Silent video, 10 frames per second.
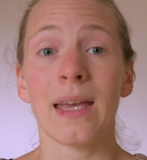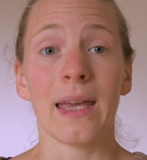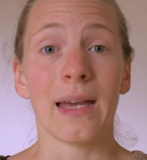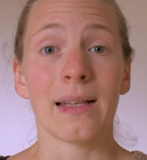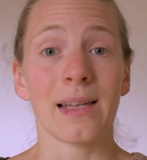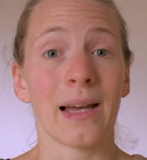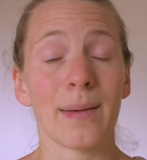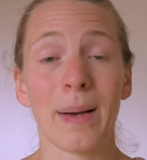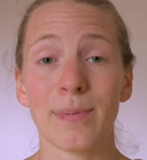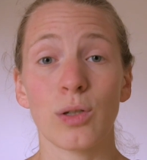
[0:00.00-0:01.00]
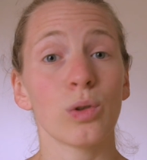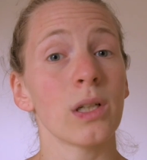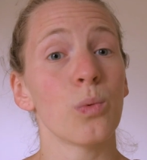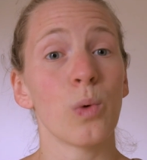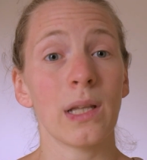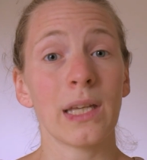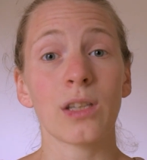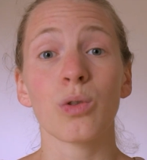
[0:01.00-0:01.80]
and I am absolutely willing